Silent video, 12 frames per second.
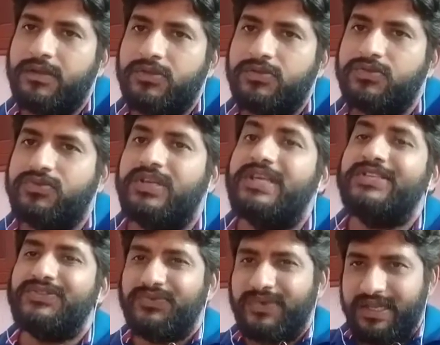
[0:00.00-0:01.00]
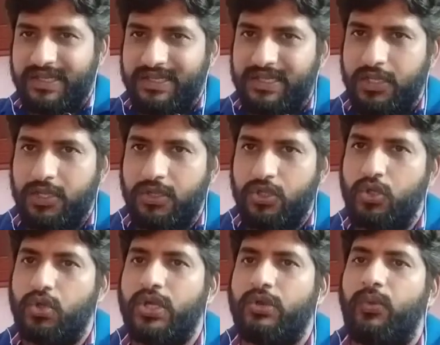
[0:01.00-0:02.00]
So that's why you
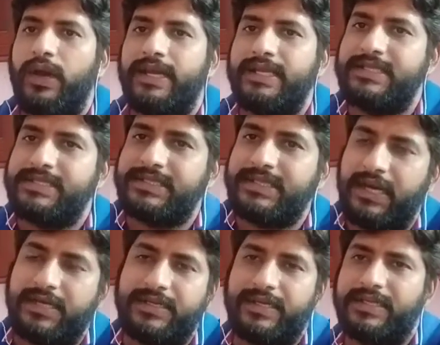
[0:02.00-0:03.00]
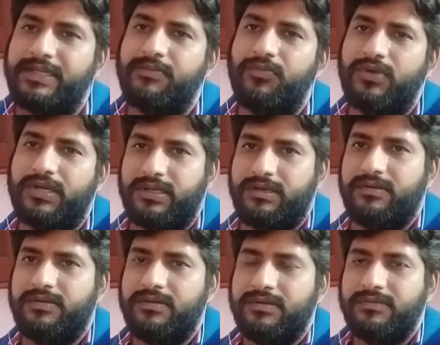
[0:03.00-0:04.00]
require a starter in the motor.
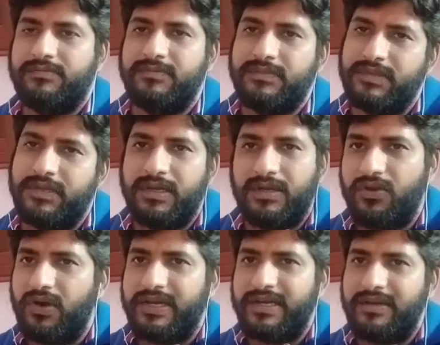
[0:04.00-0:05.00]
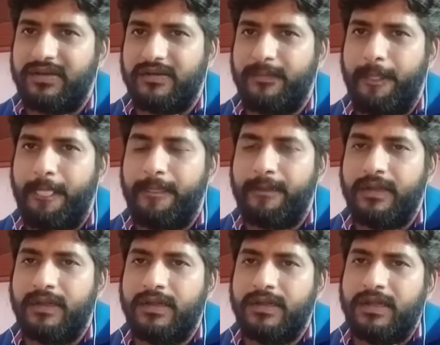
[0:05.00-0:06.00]
Got it now?
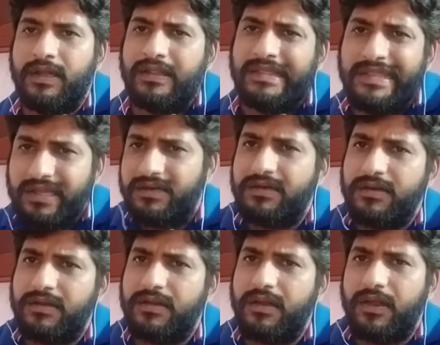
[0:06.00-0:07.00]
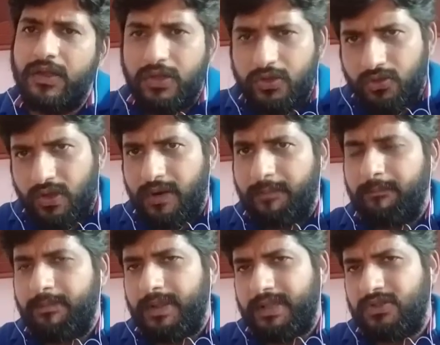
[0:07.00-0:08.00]
Then you are
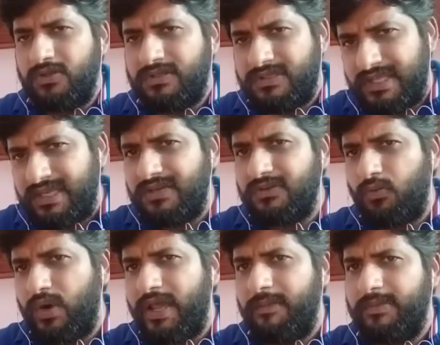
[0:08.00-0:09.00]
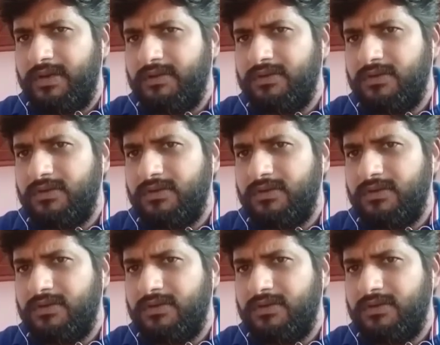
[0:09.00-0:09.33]
applying. Then what happened?